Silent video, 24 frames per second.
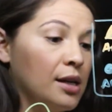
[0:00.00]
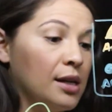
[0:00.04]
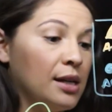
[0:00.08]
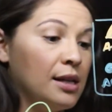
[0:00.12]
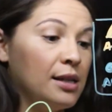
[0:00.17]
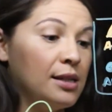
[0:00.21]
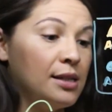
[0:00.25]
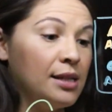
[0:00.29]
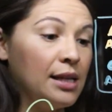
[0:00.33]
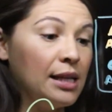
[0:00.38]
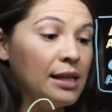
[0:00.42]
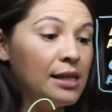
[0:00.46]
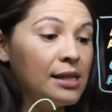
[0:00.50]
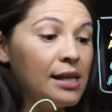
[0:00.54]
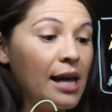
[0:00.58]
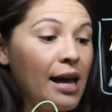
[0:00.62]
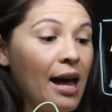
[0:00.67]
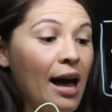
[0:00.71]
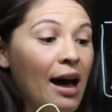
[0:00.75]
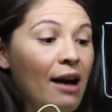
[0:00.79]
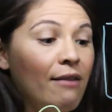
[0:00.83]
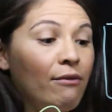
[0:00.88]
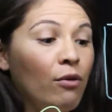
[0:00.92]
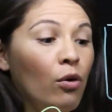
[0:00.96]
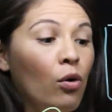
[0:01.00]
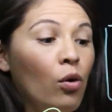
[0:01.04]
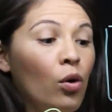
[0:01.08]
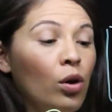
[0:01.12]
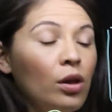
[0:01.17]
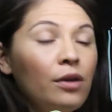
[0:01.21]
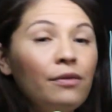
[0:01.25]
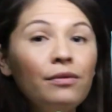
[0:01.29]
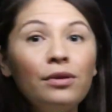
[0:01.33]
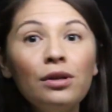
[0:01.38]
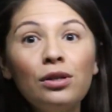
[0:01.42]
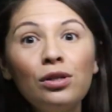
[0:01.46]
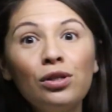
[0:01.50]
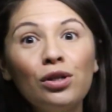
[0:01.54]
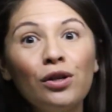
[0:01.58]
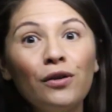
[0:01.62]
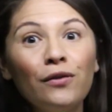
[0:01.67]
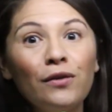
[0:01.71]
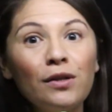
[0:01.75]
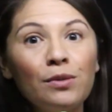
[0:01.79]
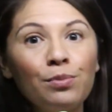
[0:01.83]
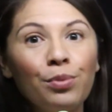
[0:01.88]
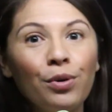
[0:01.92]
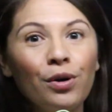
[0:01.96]
since they have all of the
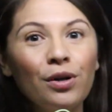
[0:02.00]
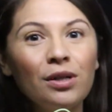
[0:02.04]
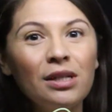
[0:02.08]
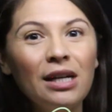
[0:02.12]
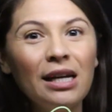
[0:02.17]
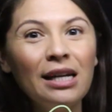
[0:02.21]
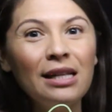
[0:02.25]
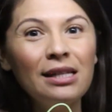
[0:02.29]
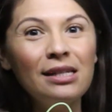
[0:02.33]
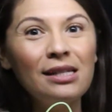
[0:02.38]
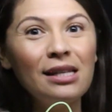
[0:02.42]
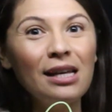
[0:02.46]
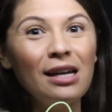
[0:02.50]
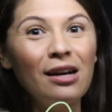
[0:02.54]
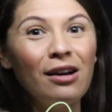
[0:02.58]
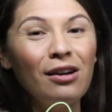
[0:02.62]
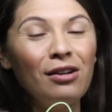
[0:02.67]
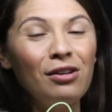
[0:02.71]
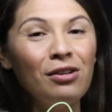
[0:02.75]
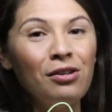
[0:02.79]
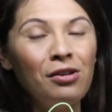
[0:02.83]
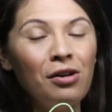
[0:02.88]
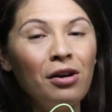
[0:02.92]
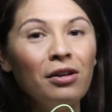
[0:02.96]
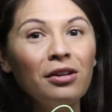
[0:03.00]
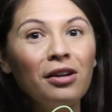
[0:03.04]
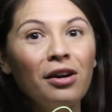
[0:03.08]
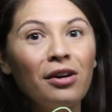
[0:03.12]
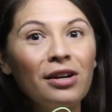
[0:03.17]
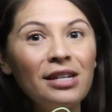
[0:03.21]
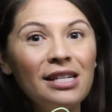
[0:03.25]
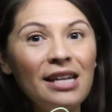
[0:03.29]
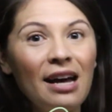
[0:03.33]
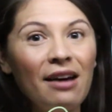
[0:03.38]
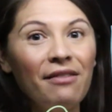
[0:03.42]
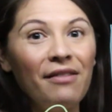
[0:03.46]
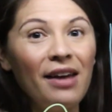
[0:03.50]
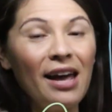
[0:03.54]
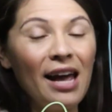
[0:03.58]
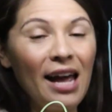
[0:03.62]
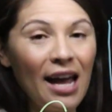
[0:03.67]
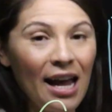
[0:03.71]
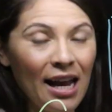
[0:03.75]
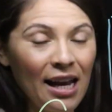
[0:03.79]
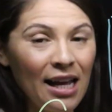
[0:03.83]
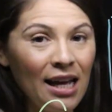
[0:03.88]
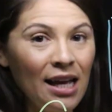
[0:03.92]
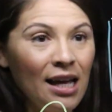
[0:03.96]
surface proteins, they're not going to have
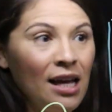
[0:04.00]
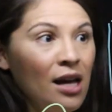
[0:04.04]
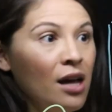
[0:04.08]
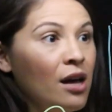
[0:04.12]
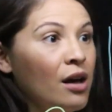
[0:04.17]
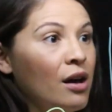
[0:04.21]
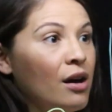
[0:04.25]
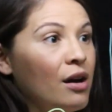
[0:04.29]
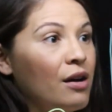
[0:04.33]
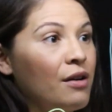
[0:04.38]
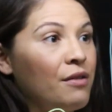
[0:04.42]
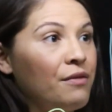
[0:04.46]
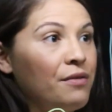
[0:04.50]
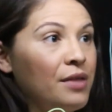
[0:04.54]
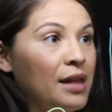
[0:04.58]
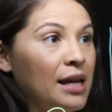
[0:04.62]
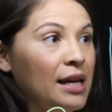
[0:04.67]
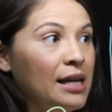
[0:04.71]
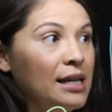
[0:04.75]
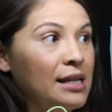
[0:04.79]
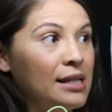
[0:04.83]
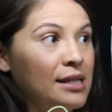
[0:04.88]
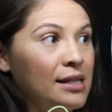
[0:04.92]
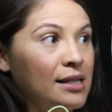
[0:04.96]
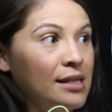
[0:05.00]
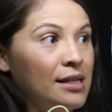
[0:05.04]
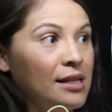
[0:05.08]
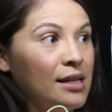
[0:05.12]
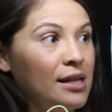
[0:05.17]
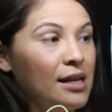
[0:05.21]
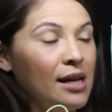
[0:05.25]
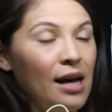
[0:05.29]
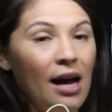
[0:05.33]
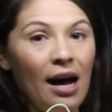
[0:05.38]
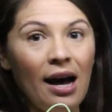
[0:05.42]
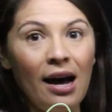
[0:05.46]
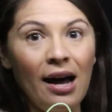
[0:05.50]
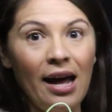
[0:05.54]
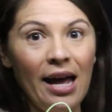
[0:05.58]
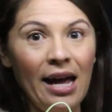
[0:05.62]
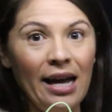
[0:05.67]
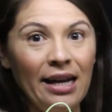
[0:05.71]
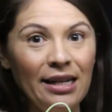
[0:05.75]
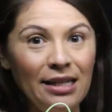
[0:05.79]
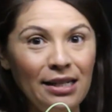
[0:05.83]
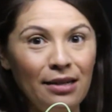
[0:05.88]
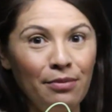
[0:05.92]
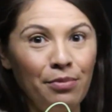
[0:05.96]
any of these
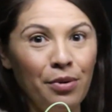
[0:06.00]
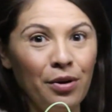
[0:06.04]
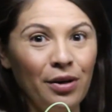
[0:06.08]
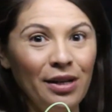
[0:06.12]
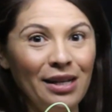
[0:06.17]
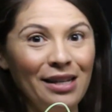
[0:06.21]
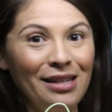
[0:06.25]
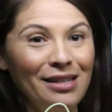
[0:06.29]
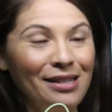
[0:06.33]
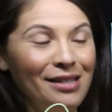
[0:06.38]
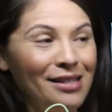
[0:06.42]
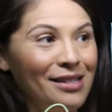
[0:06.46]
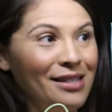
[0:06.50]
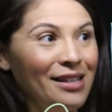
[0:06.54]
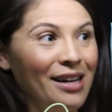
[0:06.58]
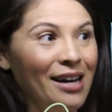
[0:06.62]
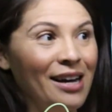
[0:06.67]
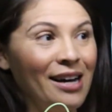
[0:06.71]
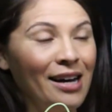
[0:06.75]
antibodies